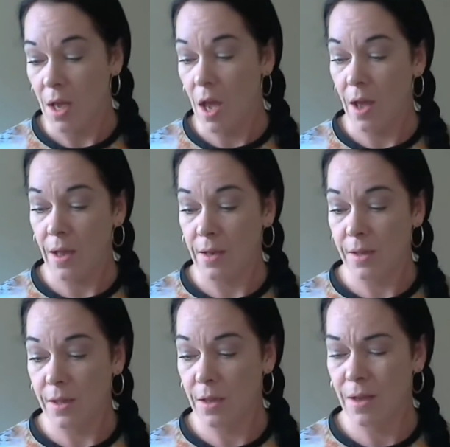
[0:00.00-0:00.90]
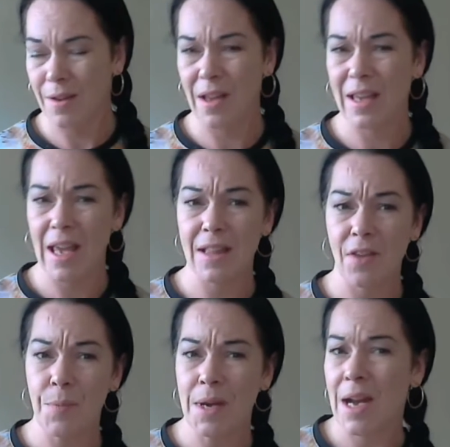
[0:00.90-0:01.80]
And I guess
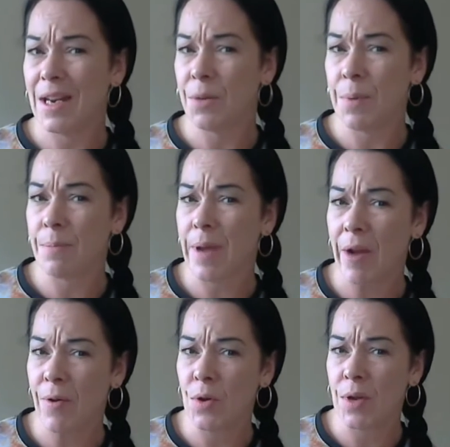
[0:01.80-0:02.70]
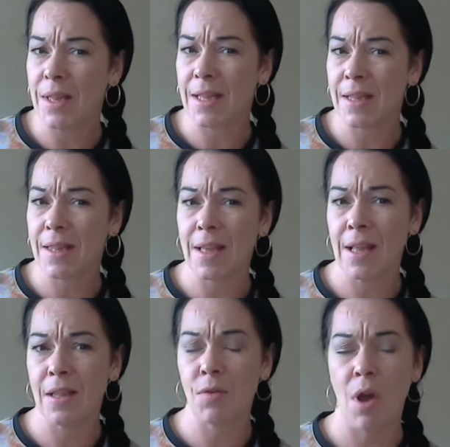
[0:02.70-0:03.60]
I've been a little bit paranoid since
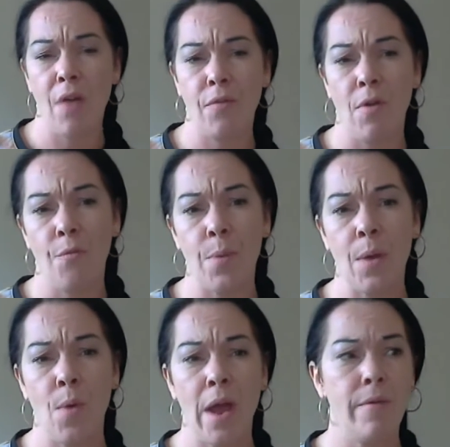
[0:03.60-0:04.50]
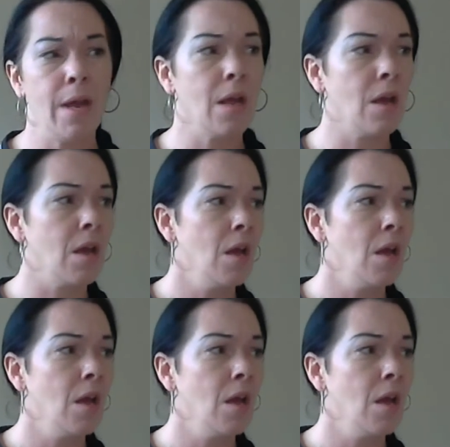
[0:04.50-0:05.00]
then, so I've been wearing